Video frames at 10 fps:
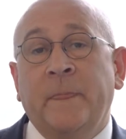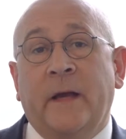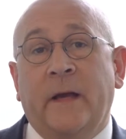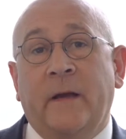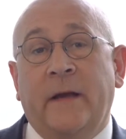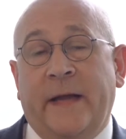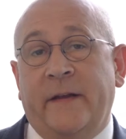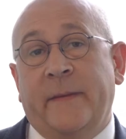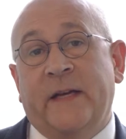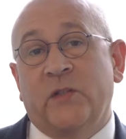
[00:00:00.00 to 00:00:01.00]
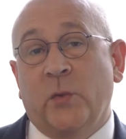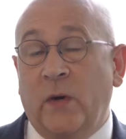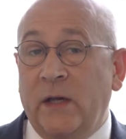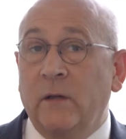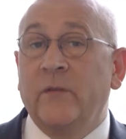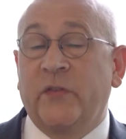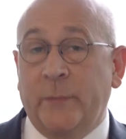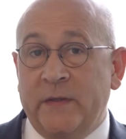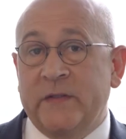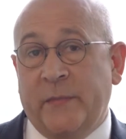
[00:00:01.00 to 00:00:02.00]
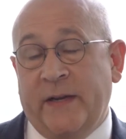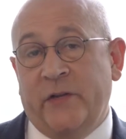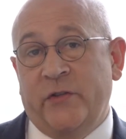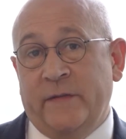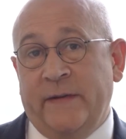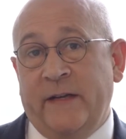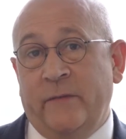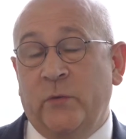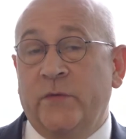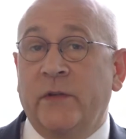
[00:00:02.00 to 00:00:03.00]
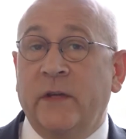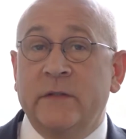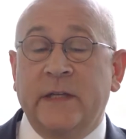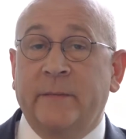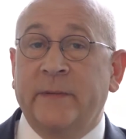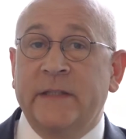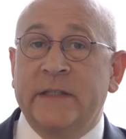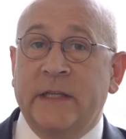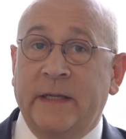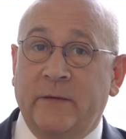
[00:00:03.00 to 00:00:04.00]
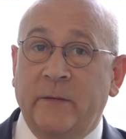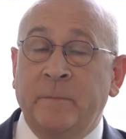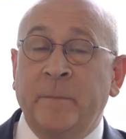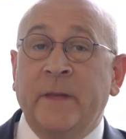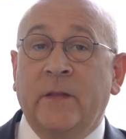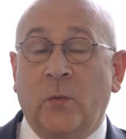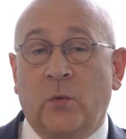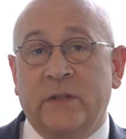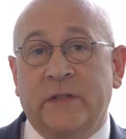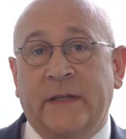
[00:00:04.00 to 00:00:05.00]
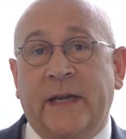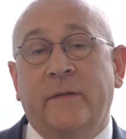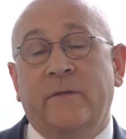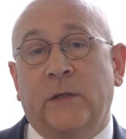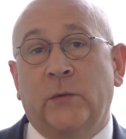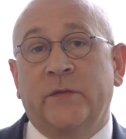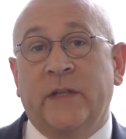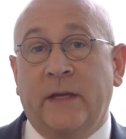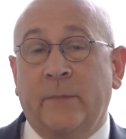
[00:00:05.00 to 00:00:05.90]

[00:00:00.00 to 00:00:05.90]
and about 12 sponsor packages available for those companies now that want to get involved.